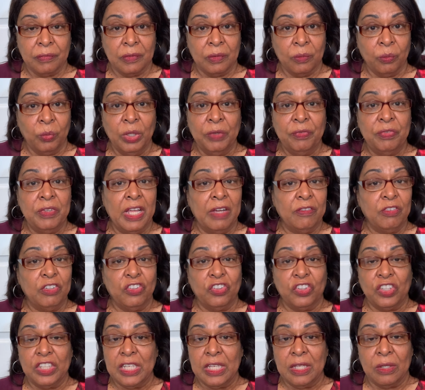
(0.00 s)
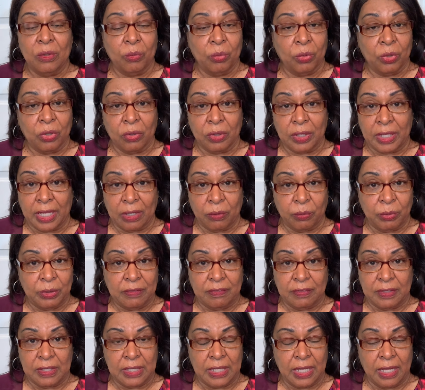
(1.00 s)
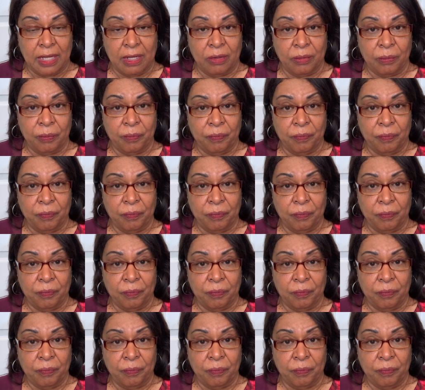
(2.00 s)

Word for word: We've never seen a world like we see now.